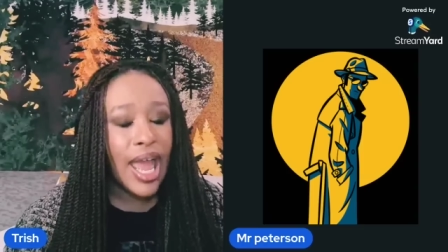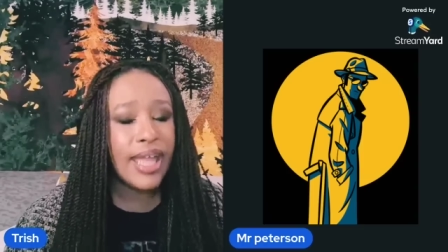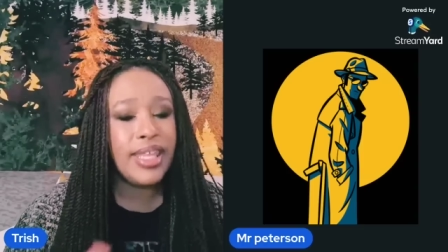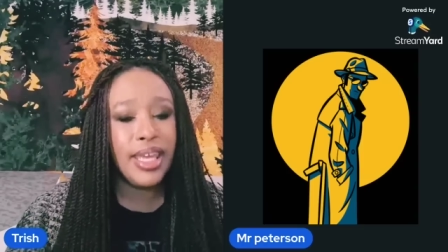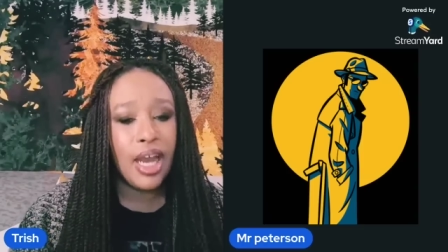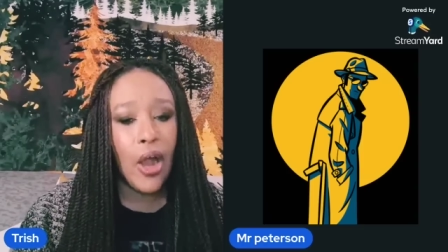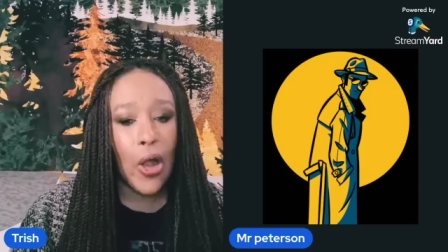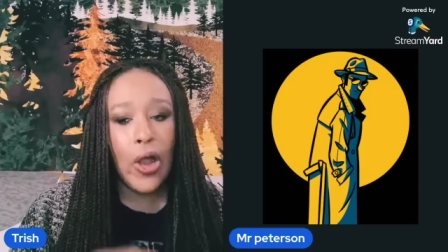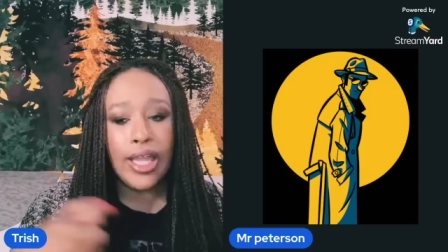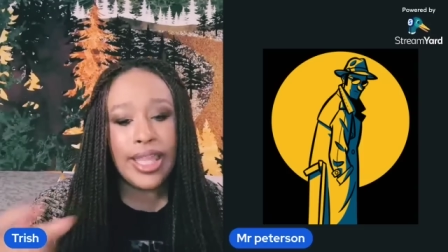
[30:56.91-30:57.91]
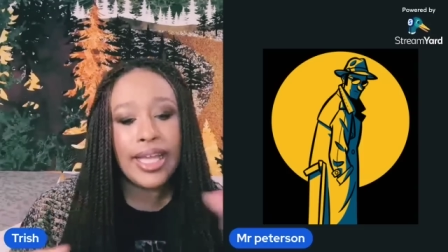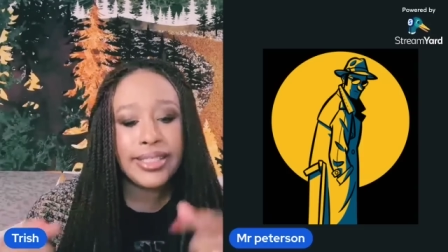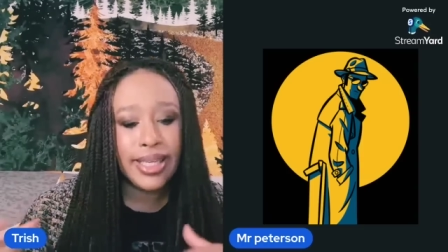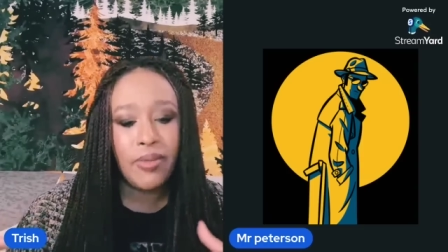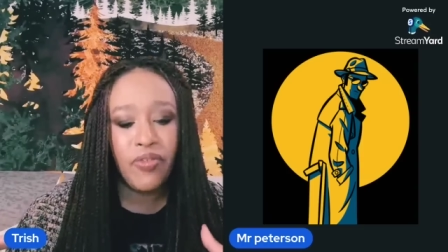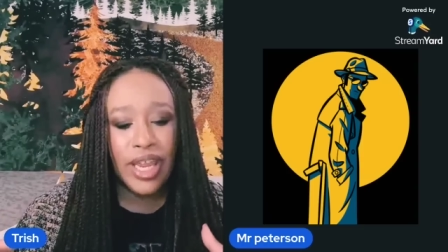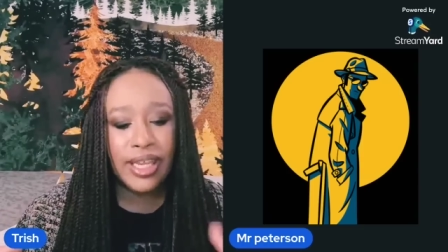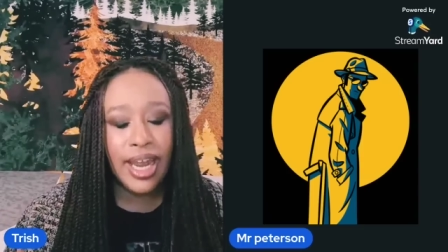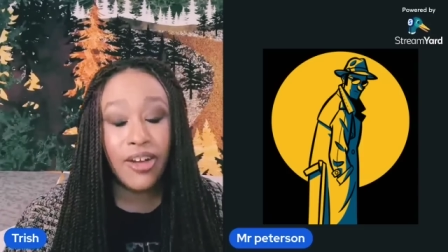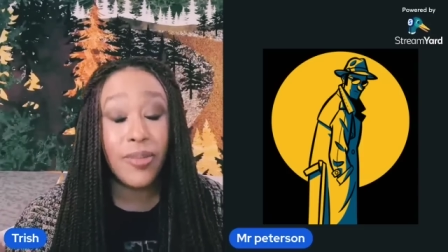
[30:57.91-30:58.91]
And then on that same
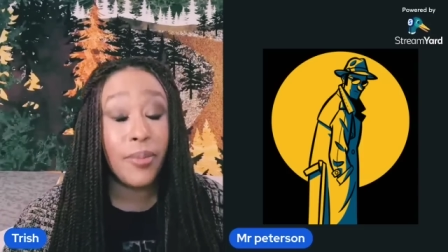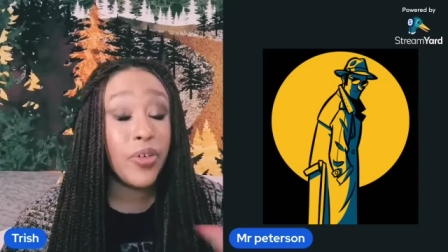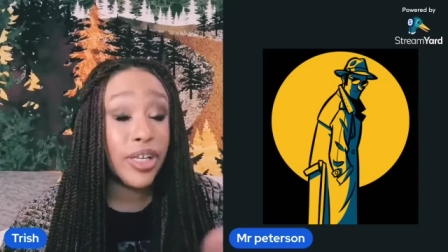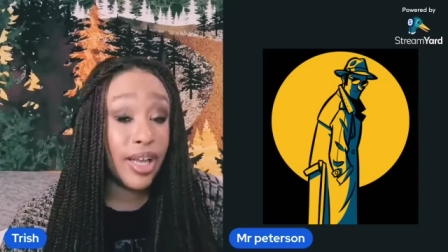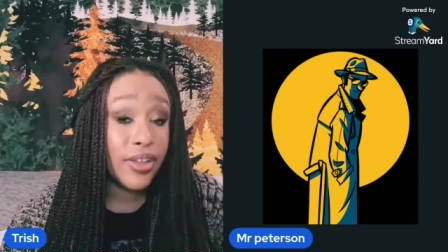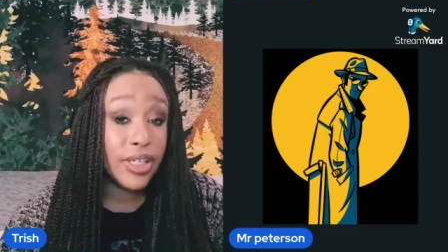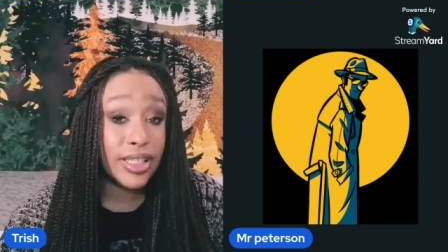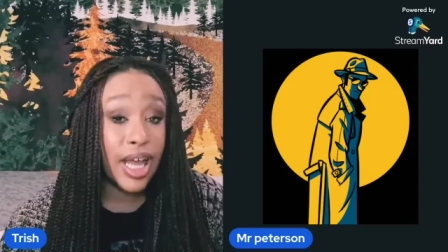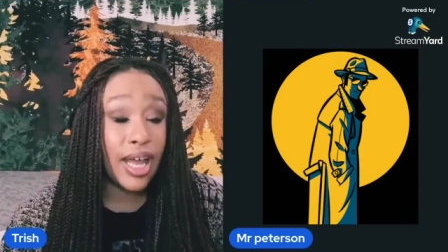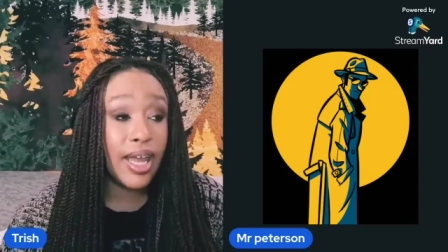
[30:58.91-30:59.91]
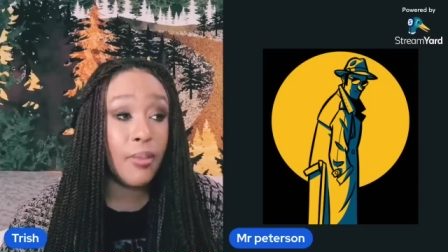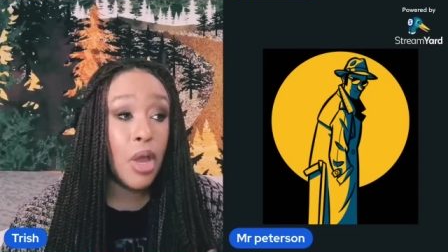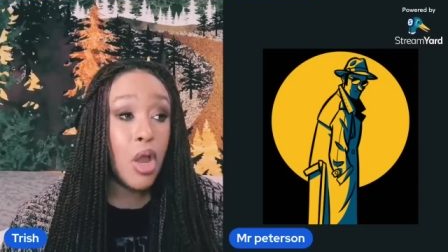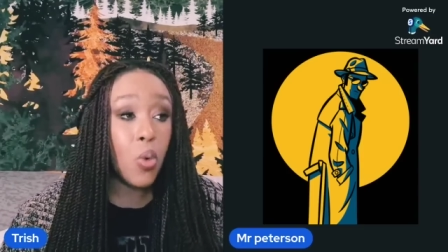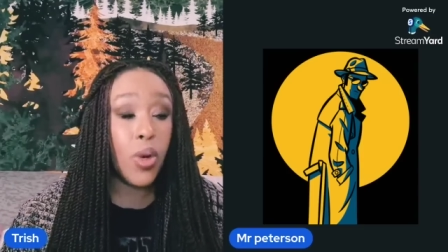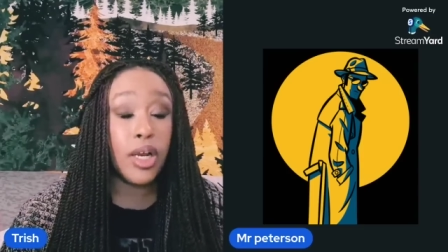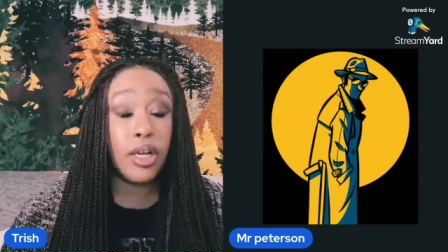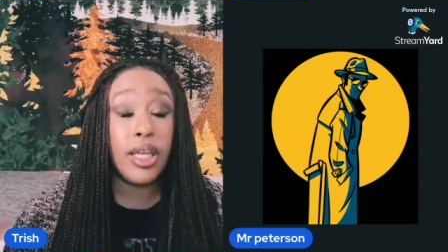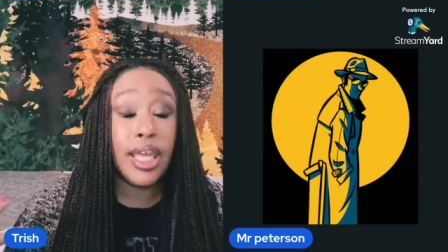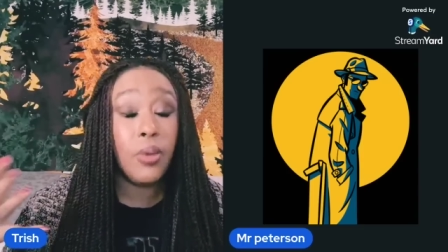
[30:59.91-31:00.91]
vein, I remember another yeah. time
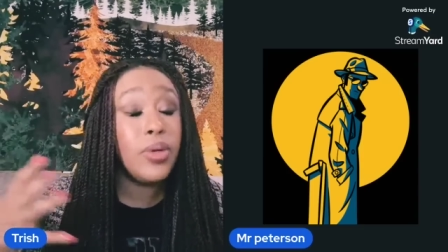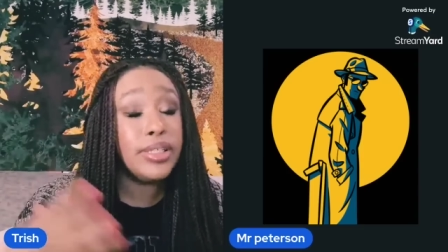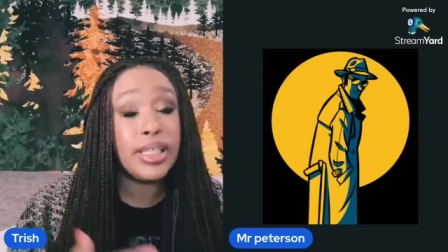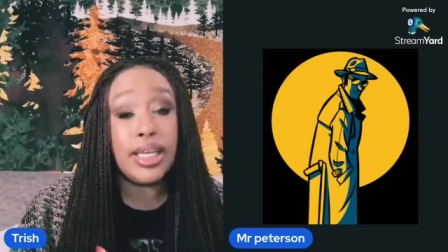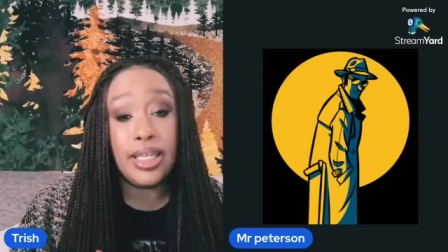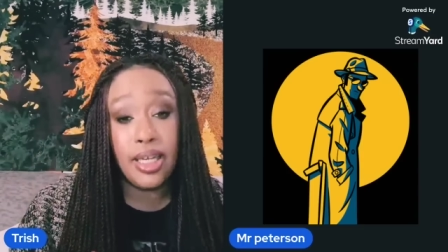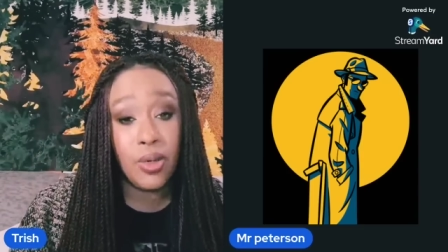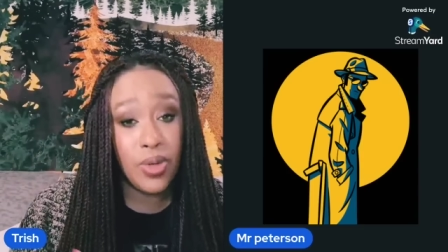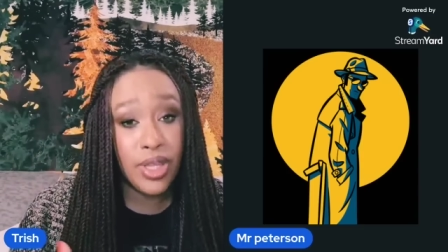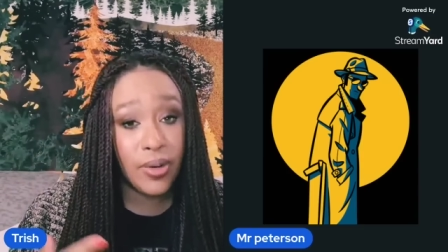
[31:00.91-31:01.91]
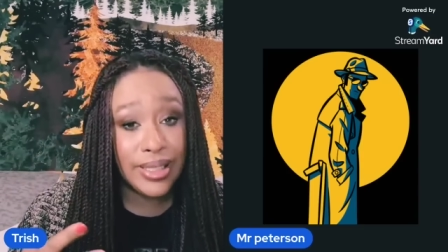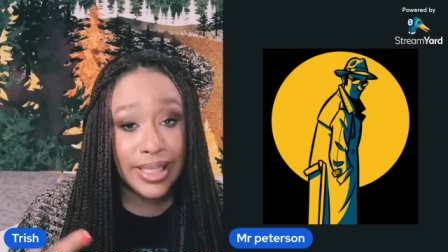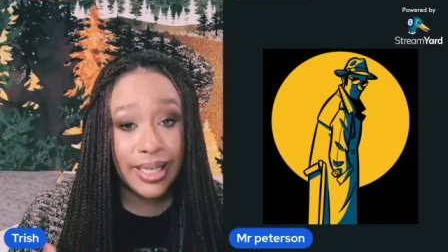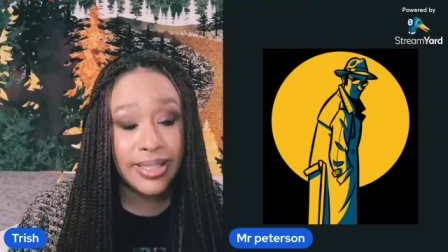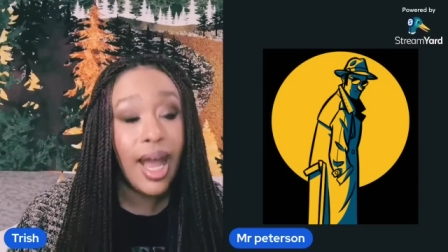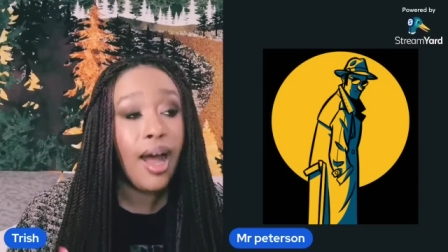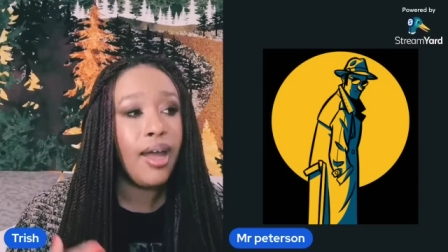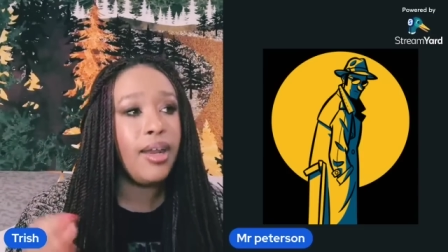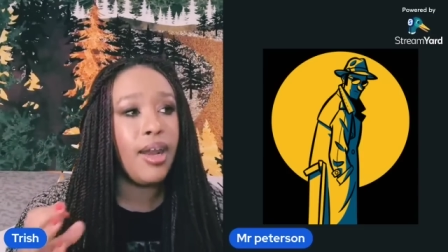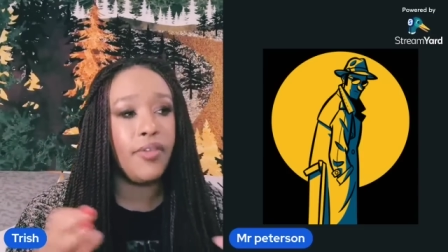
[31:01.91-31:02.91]
where it was a year where there was a ton